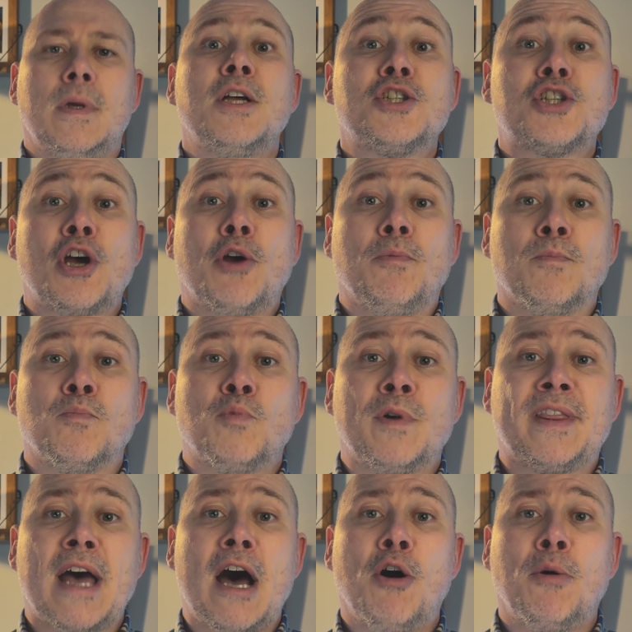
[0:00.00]
So
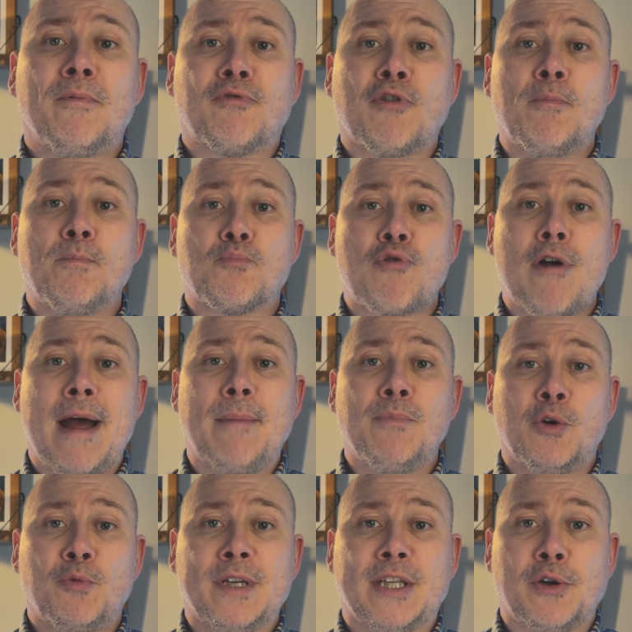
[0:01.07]
with that upfront prep
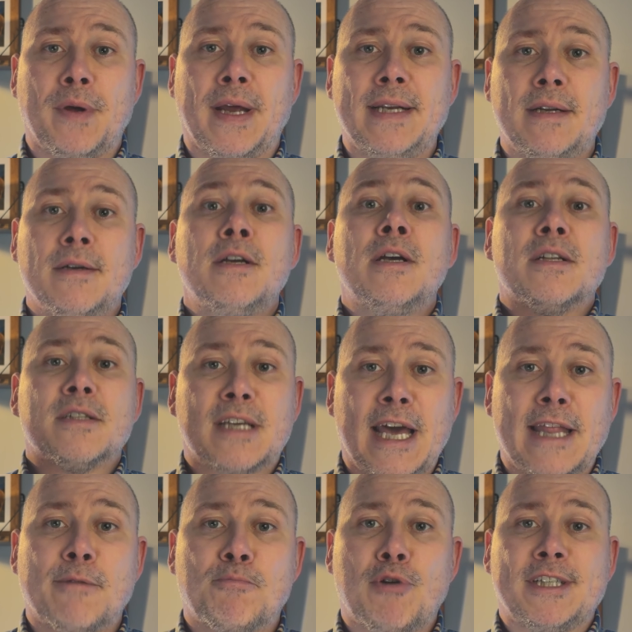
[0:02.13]
that we're doing to
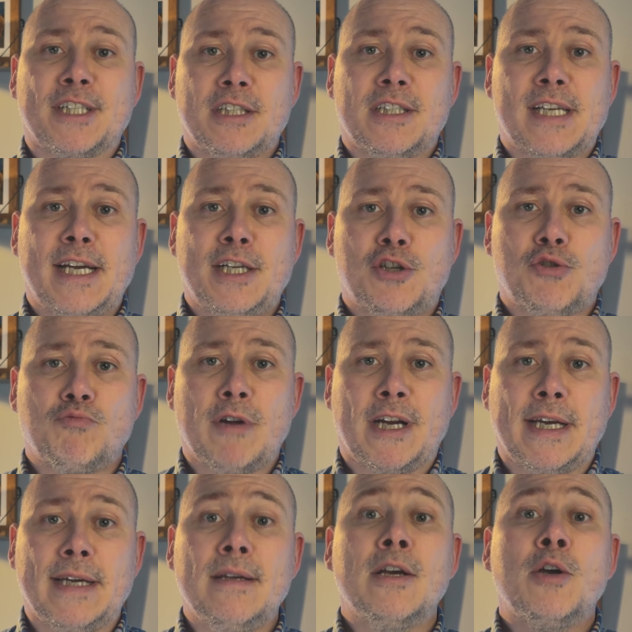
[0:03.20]
get the presentation
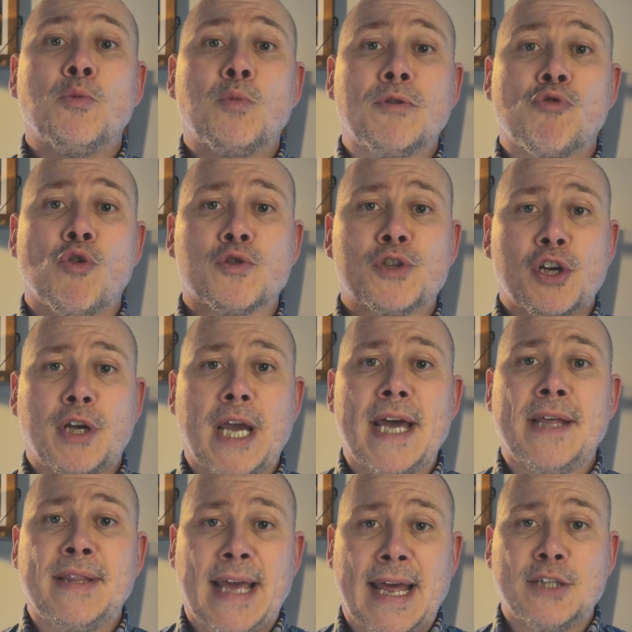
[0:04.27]
ready, we're also
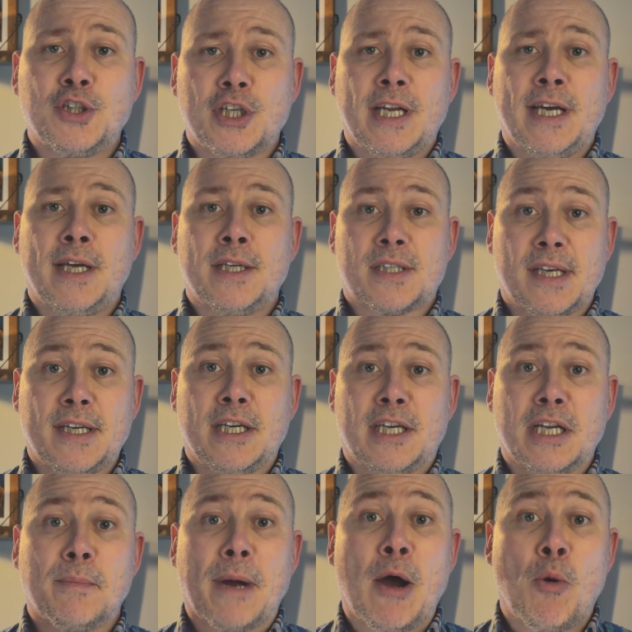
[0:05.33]
getting the engineers
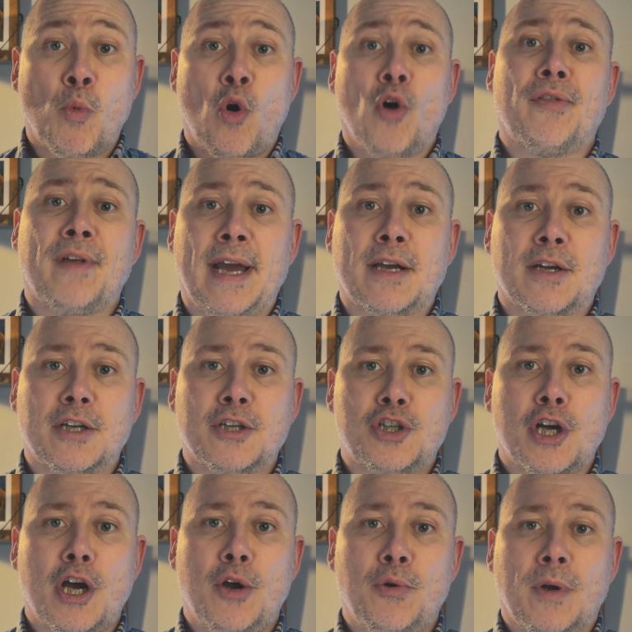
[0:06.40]
thinking about what they're going to
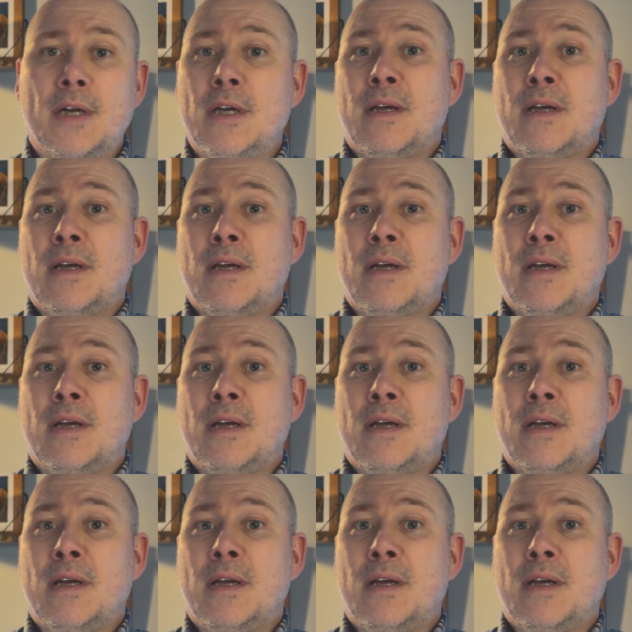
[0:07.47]
show.